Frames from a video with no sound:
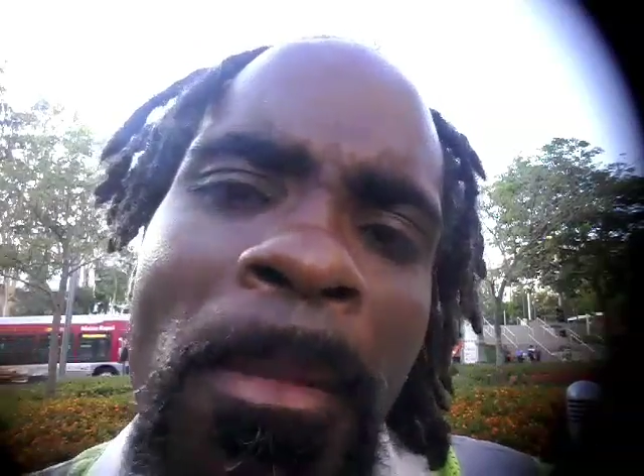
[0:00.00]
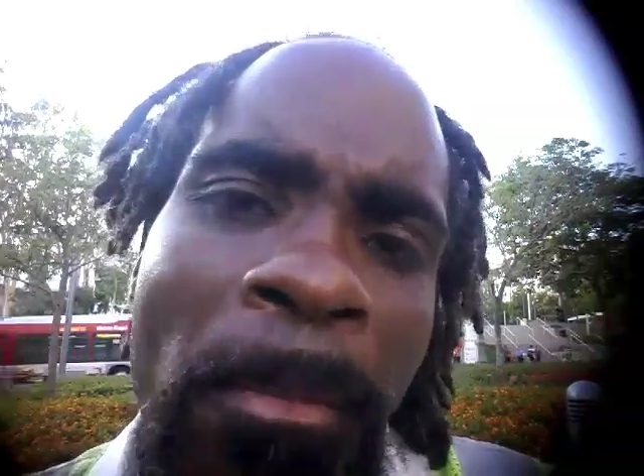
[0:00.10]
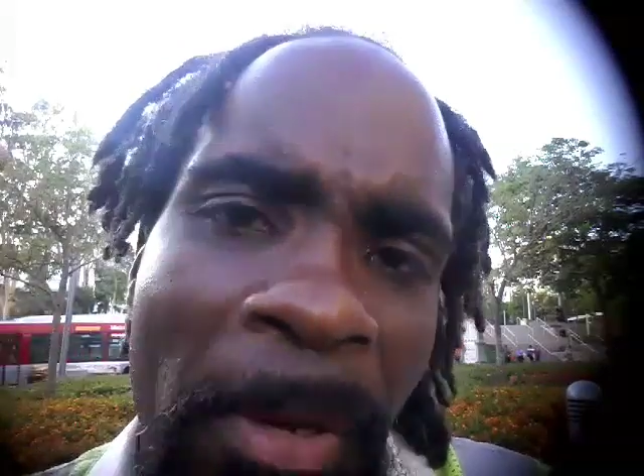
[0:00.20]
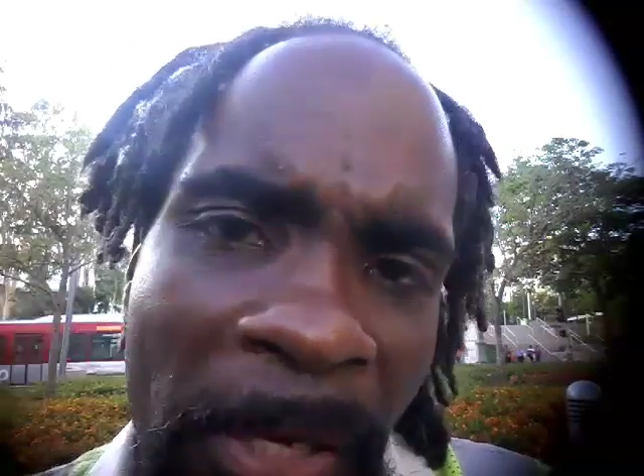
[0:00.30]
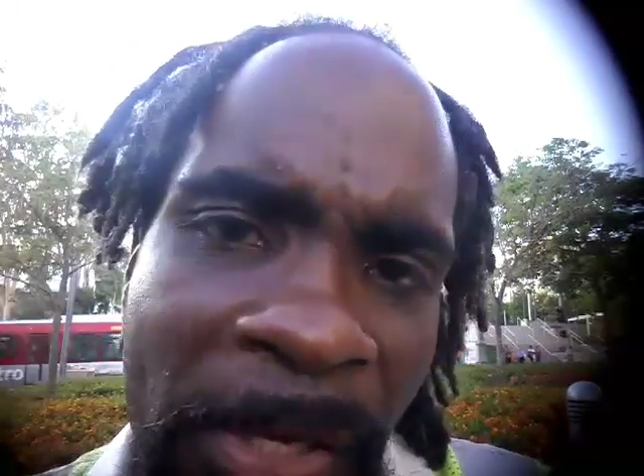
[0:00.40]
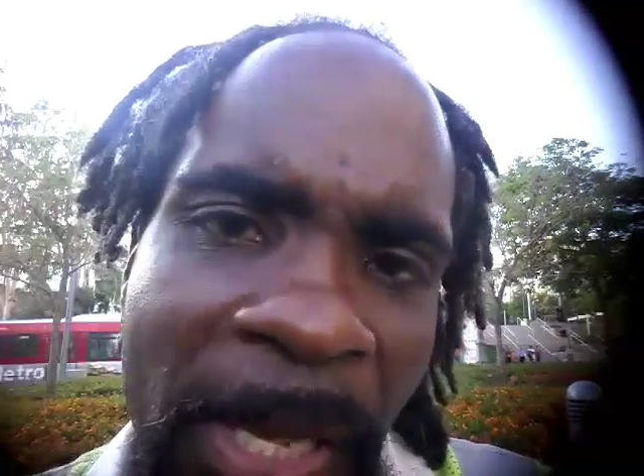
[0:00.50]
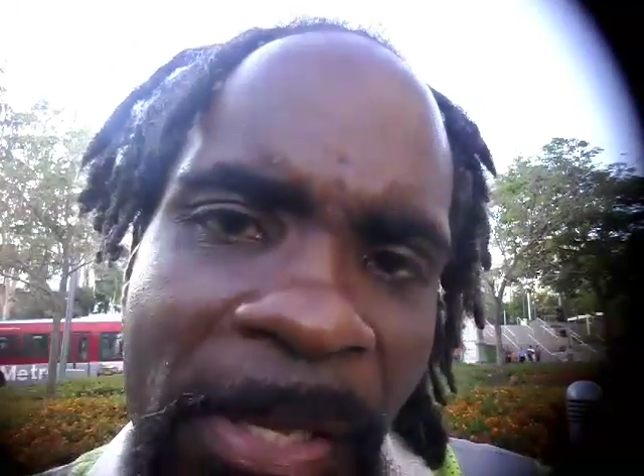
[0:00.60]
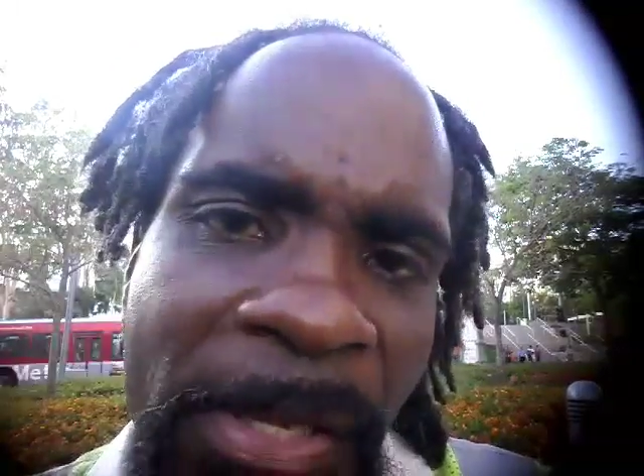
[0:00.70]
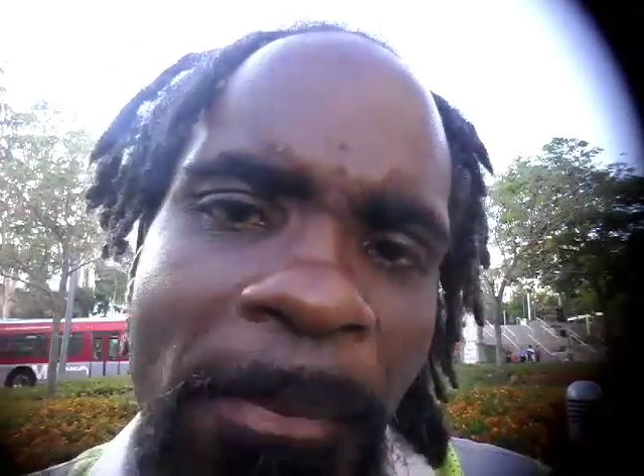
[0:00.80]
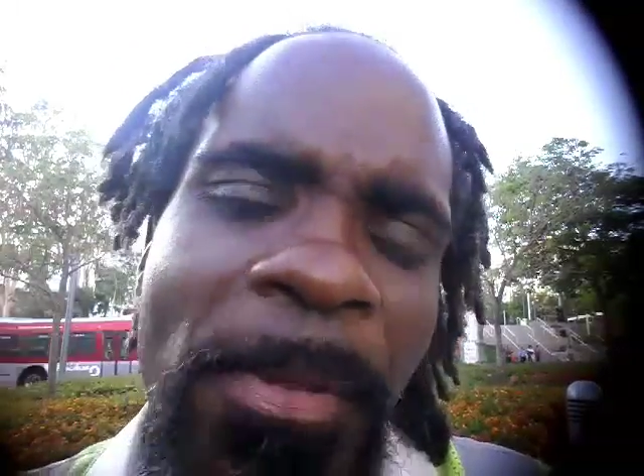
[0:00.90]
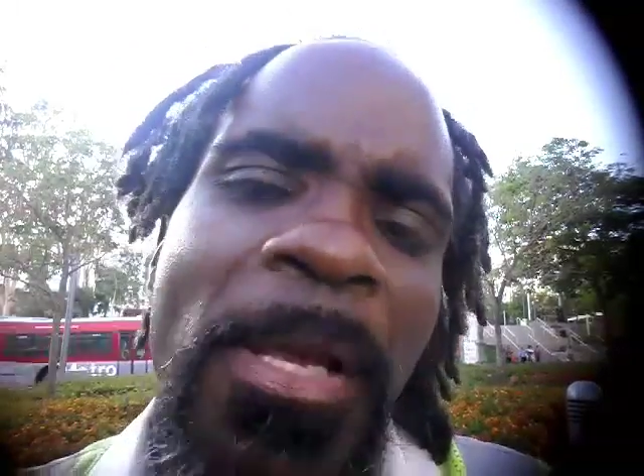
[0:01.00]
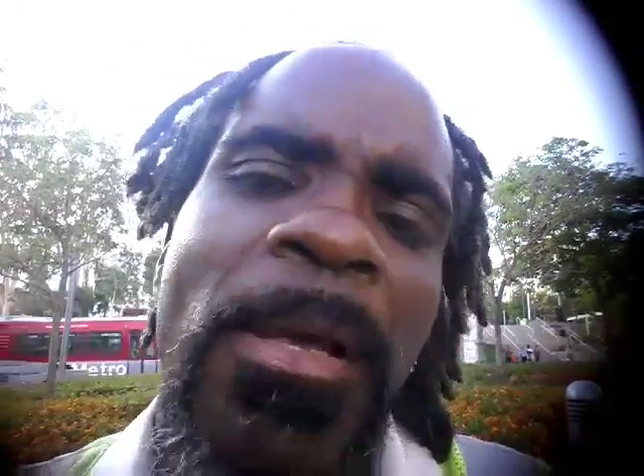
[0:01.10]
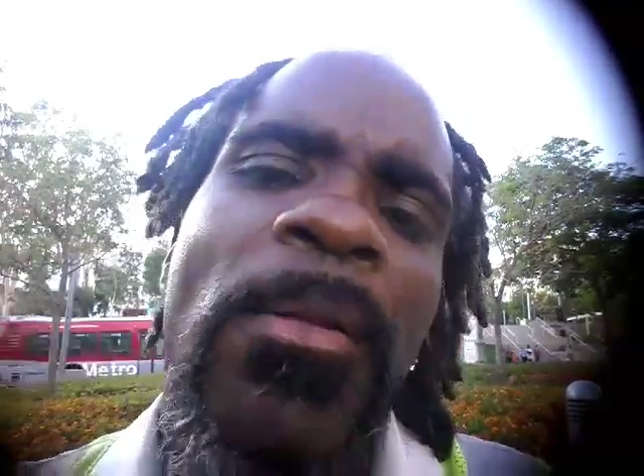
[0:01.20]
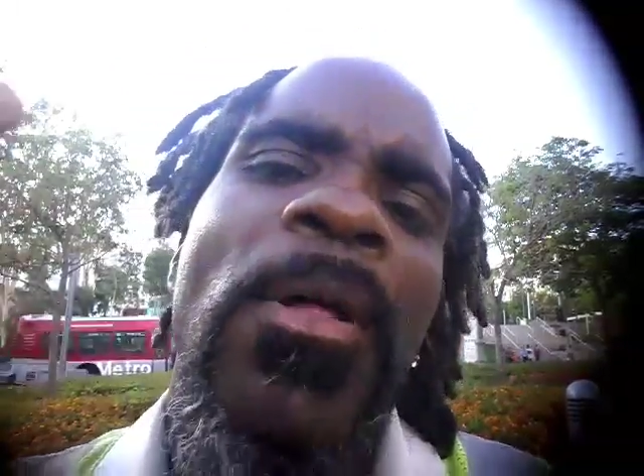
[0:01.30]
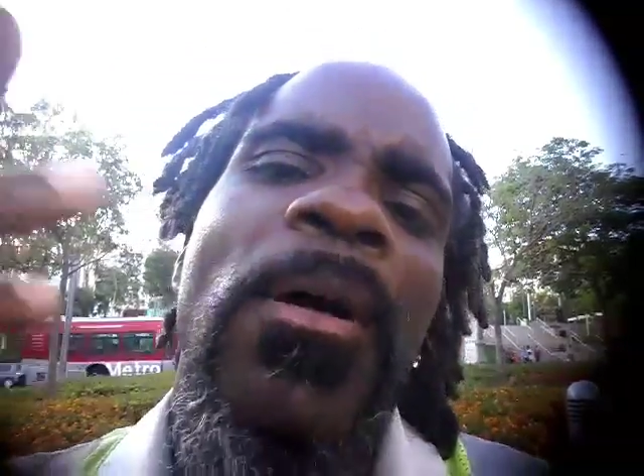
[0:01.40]
but he said something
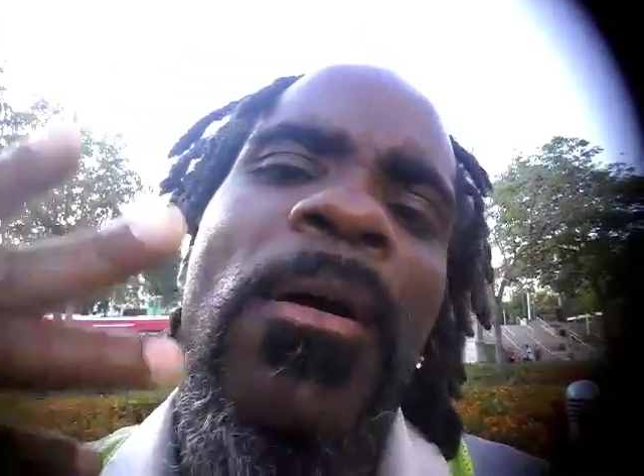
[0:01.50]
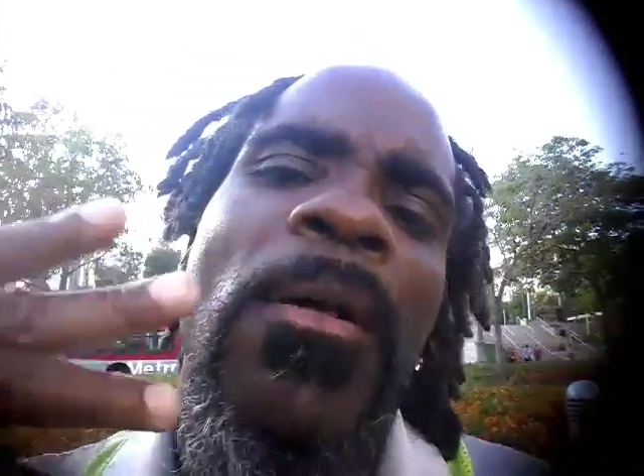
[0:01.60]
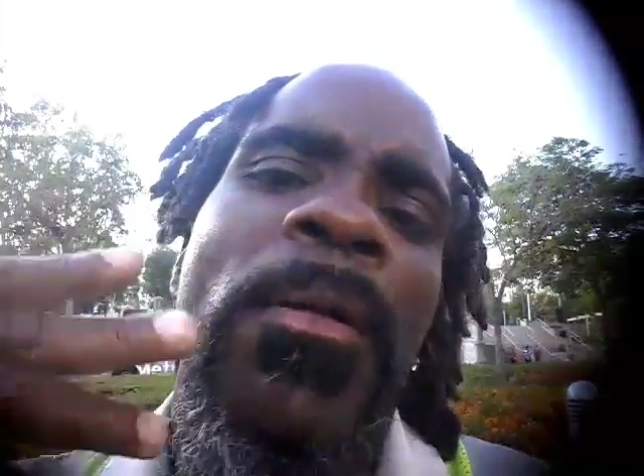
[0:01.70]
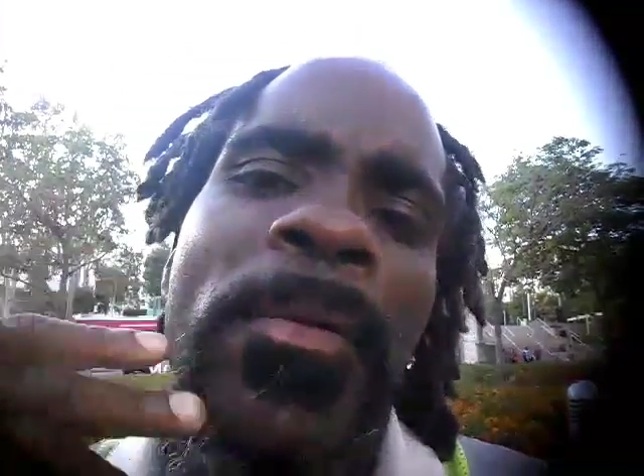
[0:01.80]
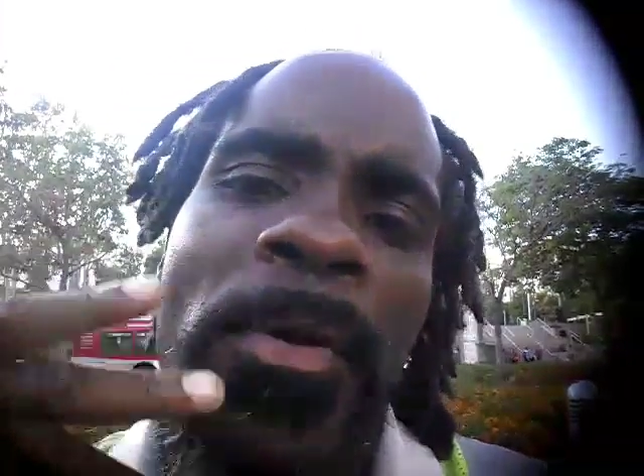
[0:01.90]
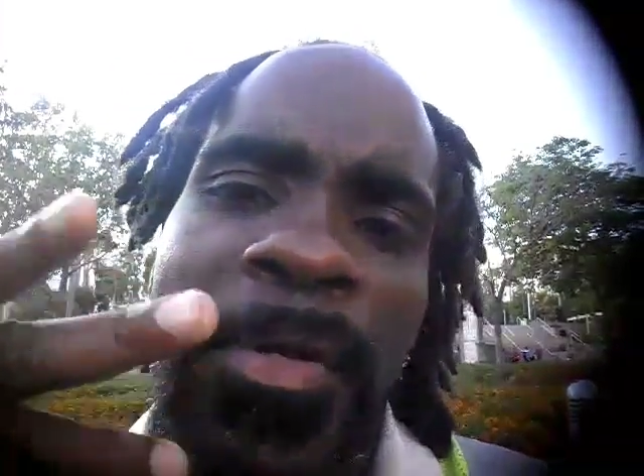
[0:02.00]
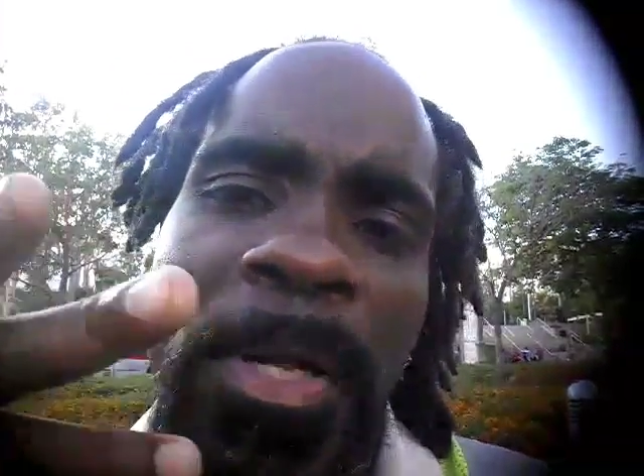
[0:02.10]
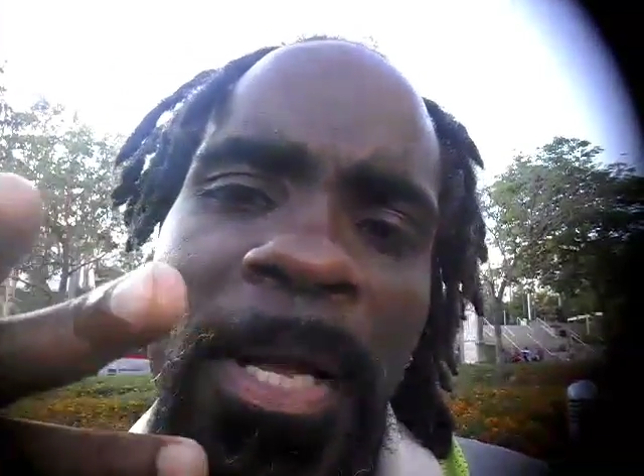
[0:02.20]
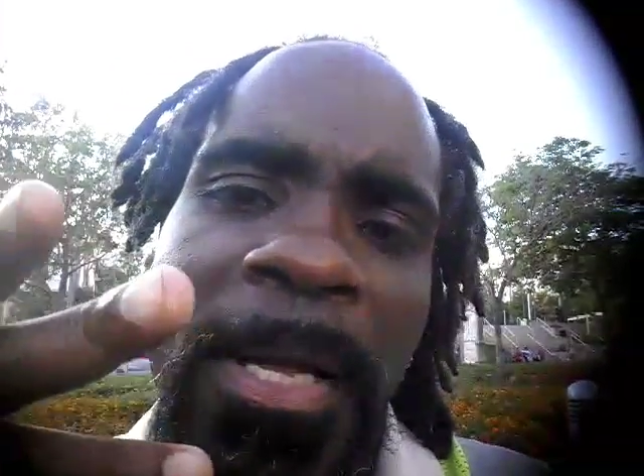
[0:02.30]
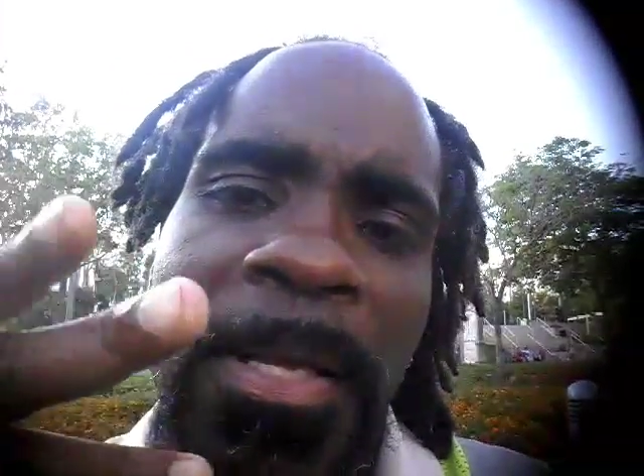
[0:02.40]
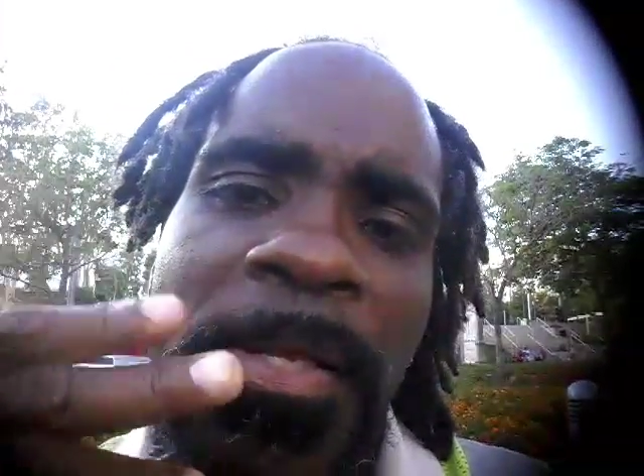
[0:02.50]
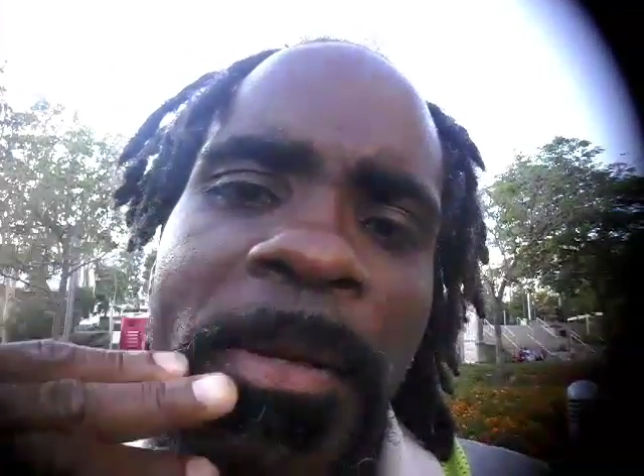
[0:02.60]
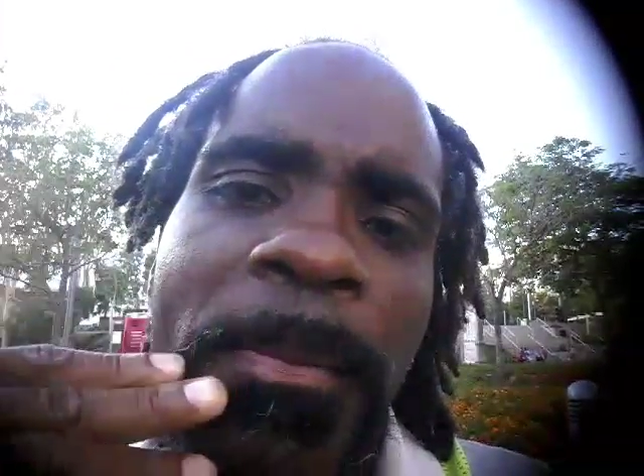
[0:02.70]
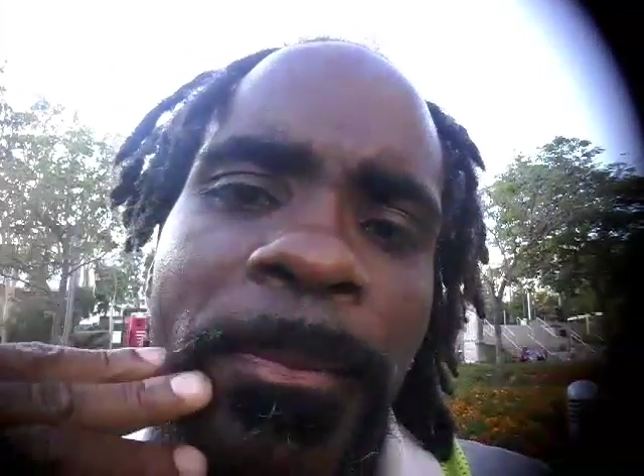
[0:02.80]
along those lines.